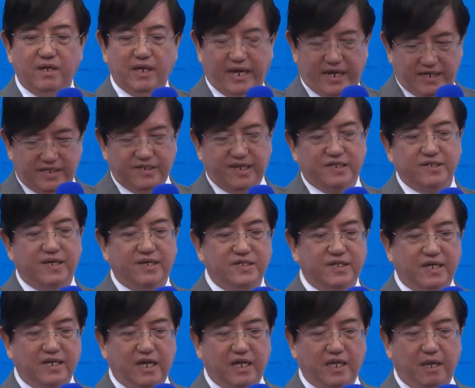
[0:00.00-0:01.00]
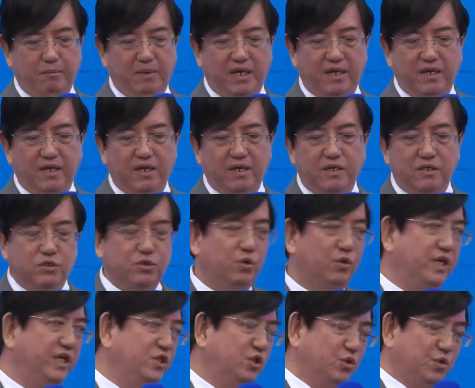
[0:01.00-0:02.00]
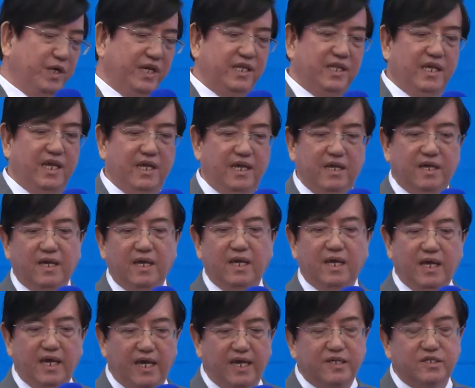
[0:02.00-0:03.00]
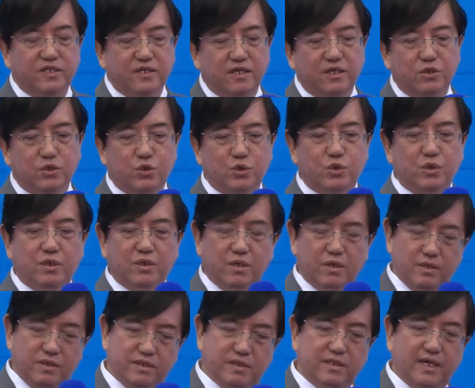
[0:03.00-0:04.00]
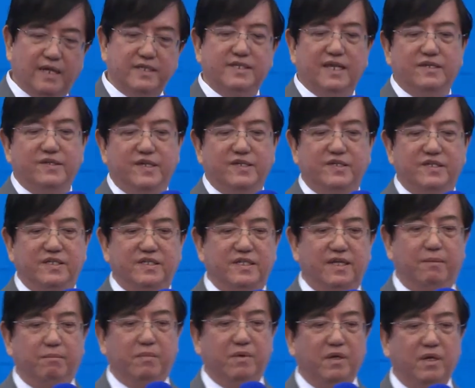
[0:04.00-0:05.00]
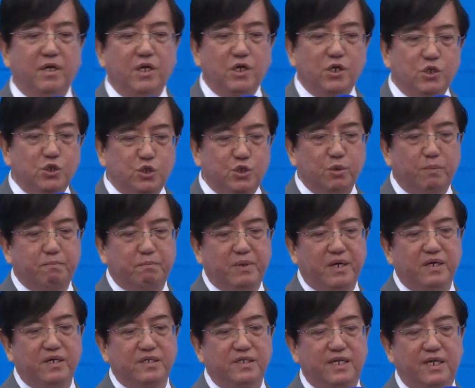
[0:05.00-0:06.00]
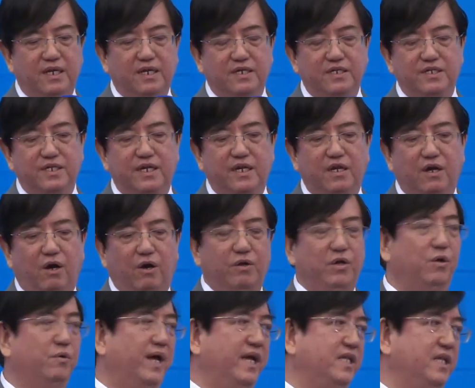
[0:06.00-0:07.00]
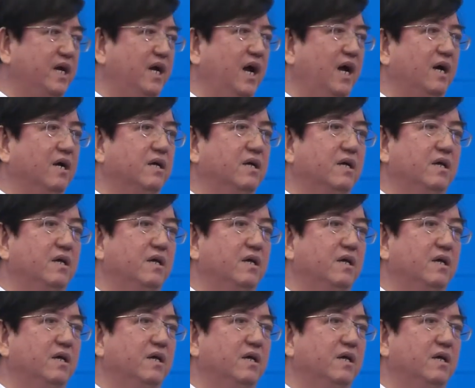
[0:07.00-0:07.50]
And Success Academy. So these 3 things is a success system. Super synergy or united heart.